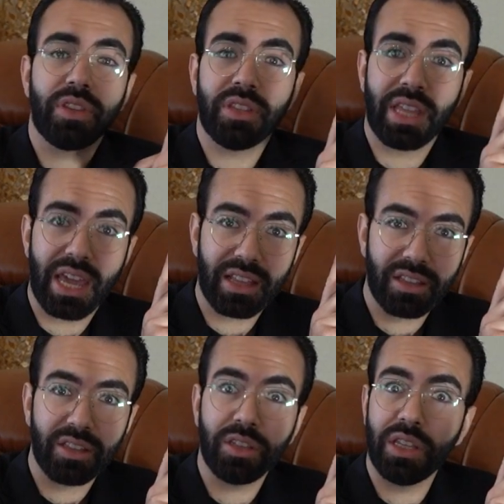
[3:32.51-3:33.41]

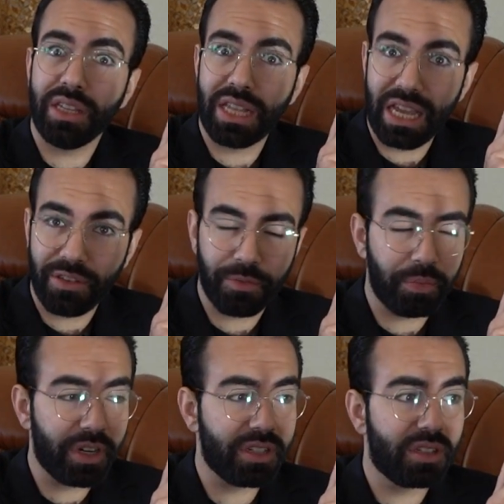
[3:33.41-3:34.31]
then the naive
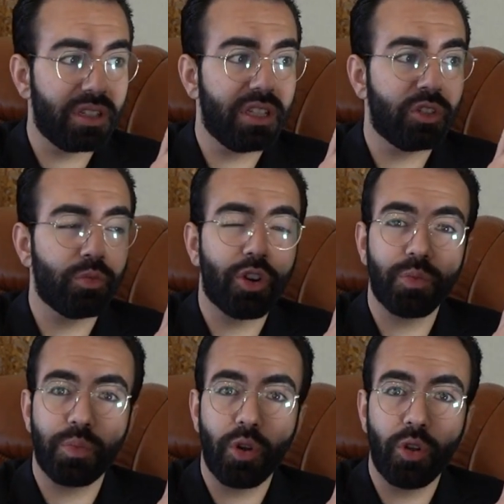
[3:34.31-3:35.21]
person is more
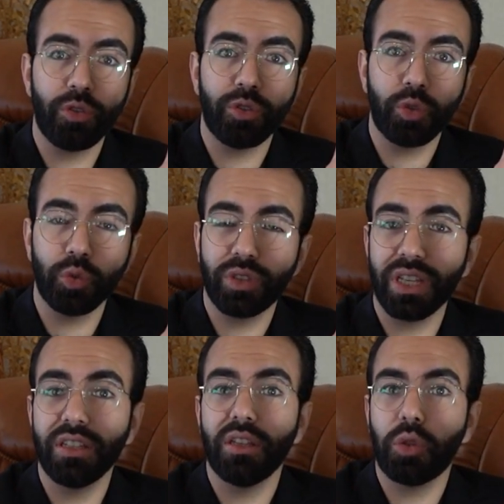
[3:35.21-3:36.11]
prone to
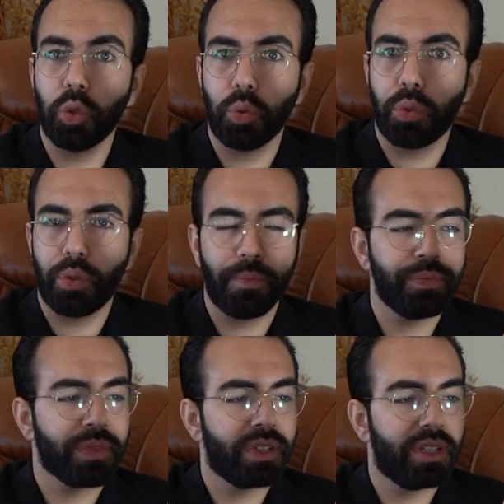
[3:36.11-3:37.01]
say the truth
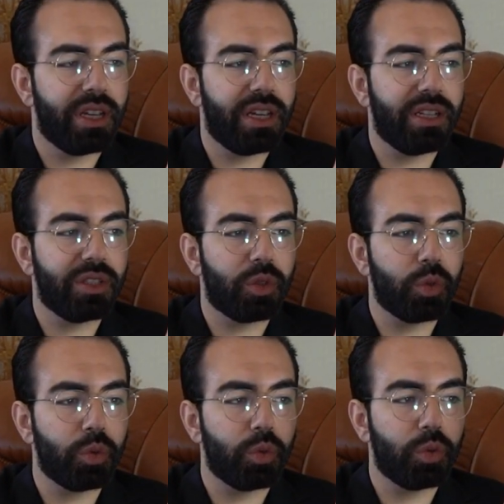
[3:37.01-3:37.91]
and
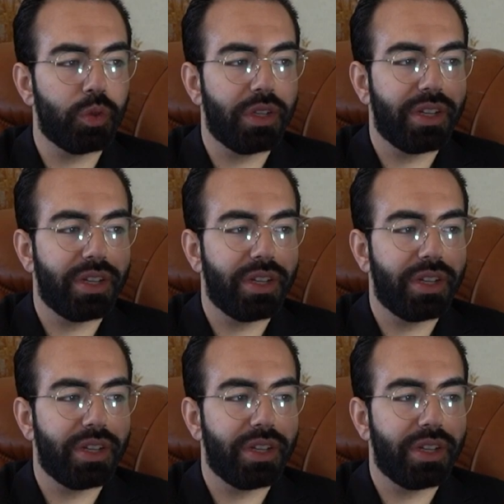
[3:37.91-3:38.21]
to,